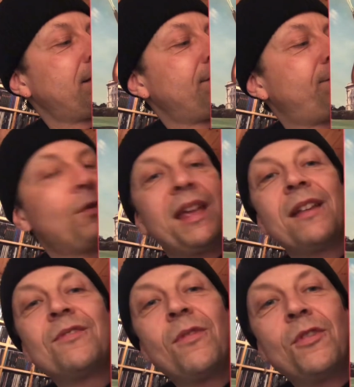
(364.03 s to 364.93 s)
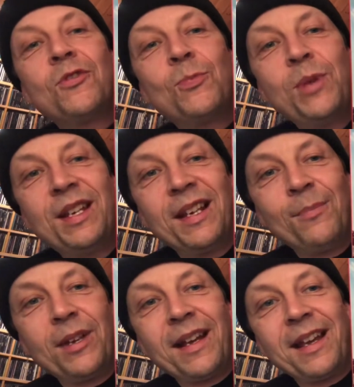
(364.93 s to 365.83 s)
forget the speed
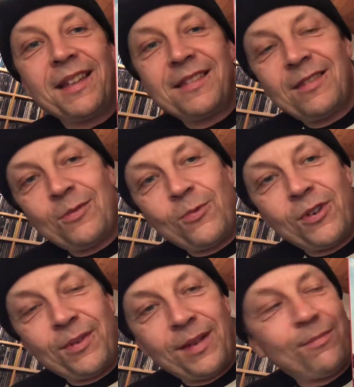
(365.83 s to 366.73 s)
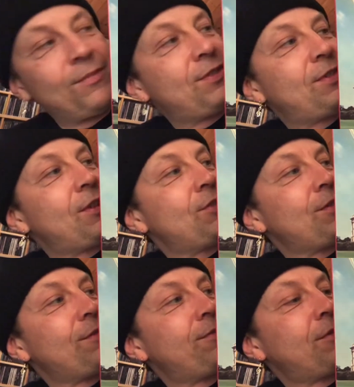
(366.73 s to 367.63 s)
limit, I guess is the word I'm
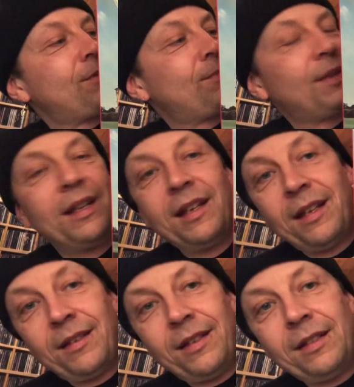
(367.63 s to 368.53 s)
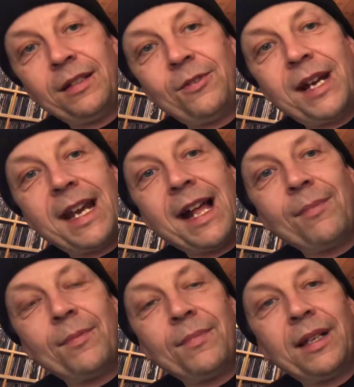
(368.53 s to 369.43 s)
searching for. Great
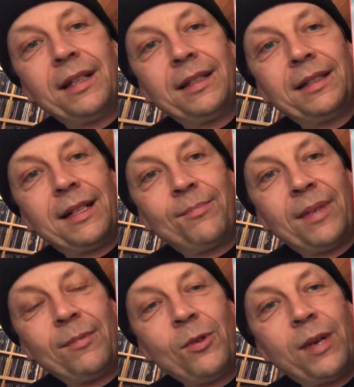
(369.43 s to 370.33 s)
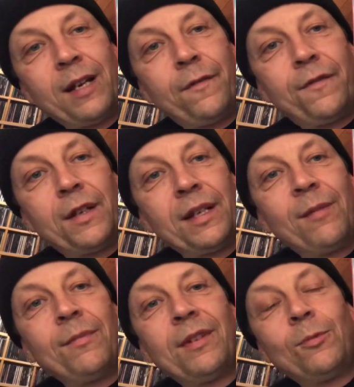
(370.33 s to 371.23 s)
album. I'm quite fond.
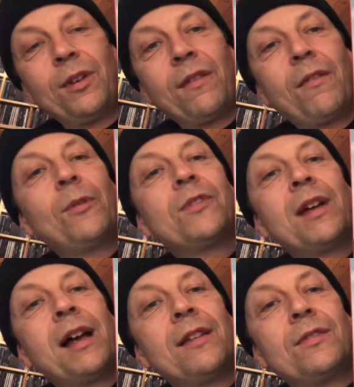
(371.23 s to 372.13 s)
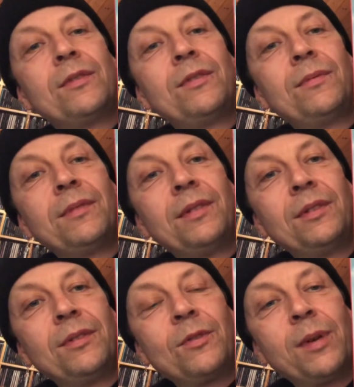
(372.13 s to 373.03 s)
I'm one of those guys who's
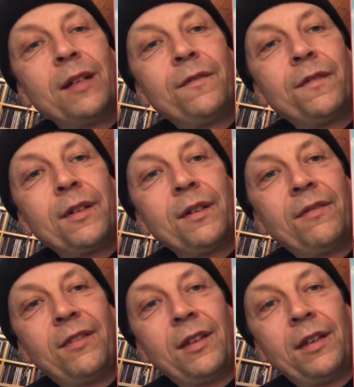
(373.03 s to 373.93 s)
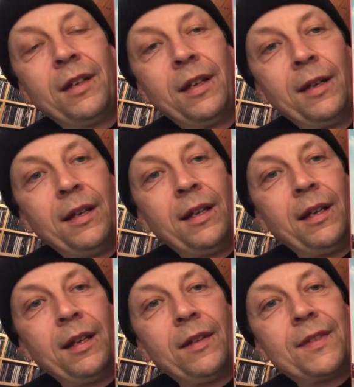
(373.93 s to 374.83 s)
quite fond of the
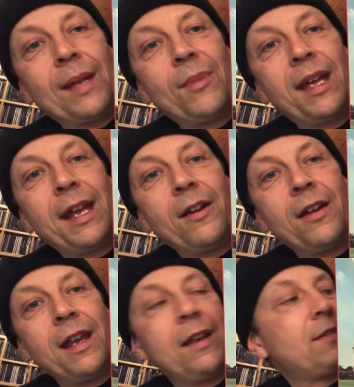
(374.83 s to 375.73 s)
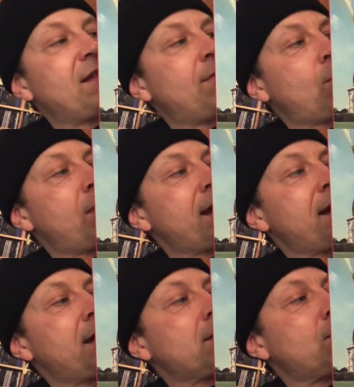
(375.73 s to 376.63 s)
Sammy Hagar years and Van
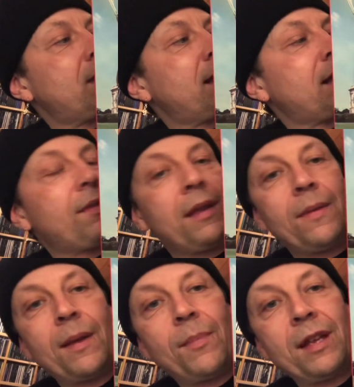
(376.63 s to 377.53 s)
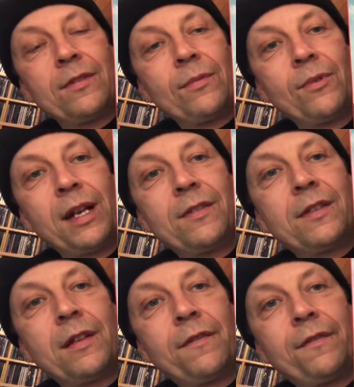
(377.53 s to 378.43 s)
Halen as well. I think they made some great
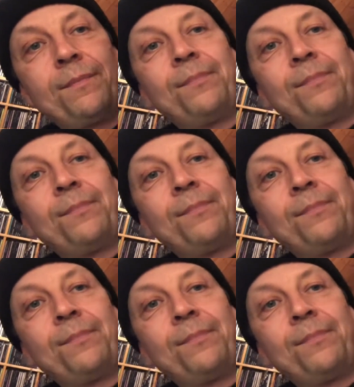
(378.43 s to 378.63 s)
stuff.